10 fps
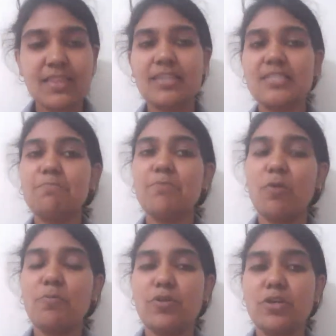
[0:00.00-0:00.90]
There is a
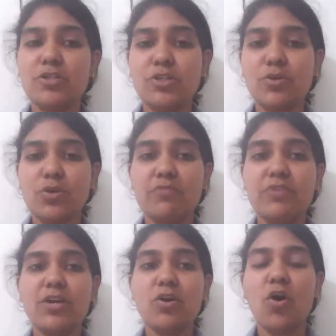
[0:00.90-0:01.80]
popular
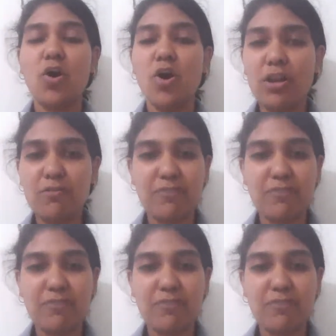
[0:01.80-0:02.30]
shloka we are all